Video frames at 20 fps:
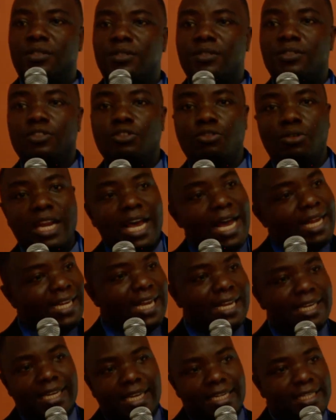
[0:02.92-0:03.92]
You learn
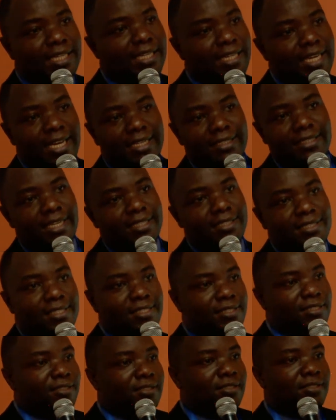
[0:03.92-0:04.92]
and learn and learn and
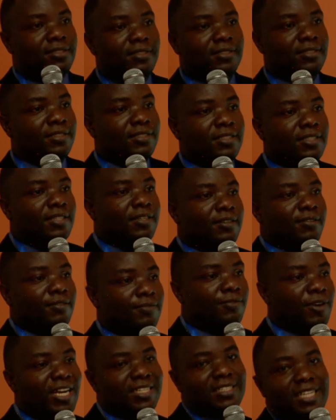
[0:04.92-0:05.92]
still,
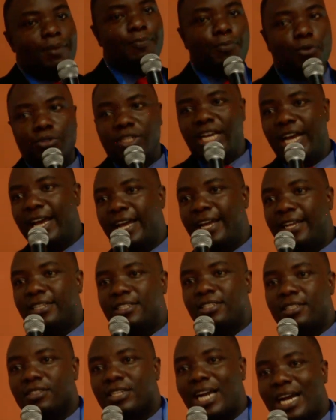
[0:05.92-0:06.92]
for example, the
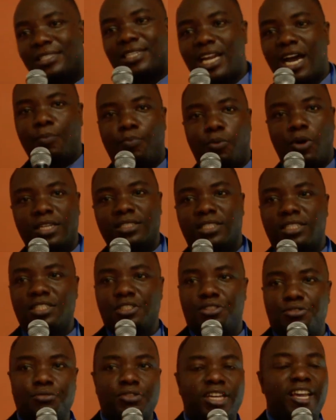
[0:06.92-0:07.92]
cardinal point
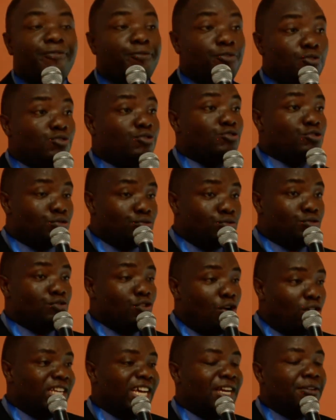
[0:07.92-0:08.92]
issue, if you should
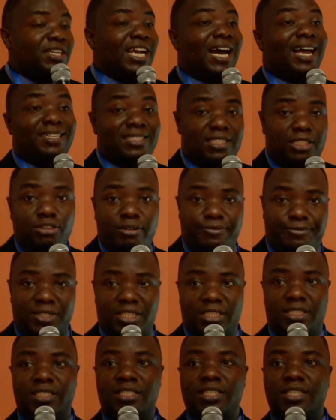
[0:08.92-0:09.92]
know the reality of
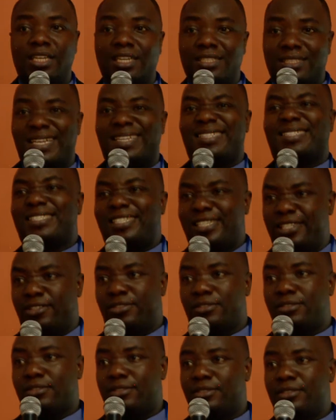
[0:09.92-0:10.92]
it, it's a
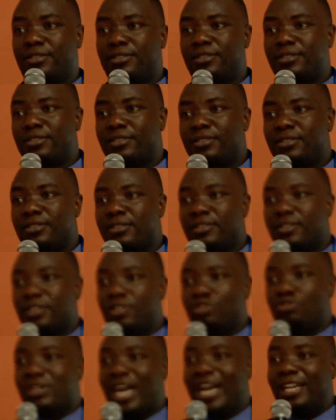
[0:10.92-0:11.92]
skill.
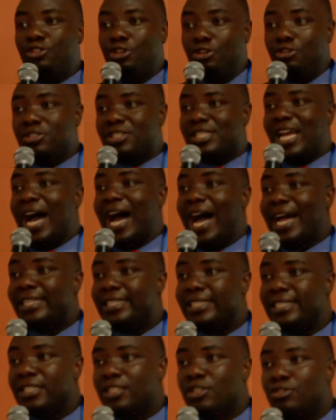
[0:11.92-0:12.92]
You can use that
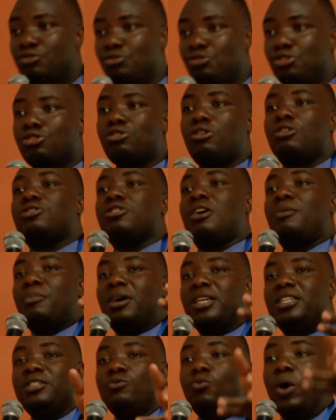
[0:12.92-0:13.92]
to show
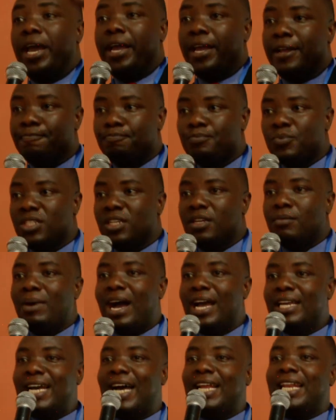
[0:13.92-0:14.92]
somebody way.
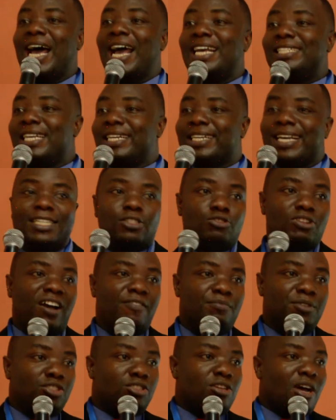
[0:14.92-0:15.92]
But here lies the case, you
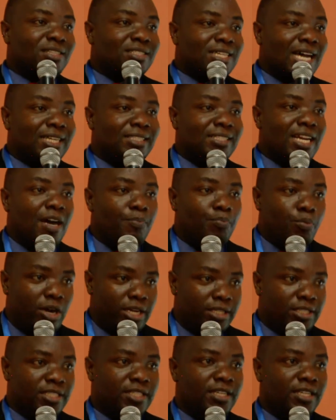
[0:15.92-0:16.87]
have been taught cardinal points.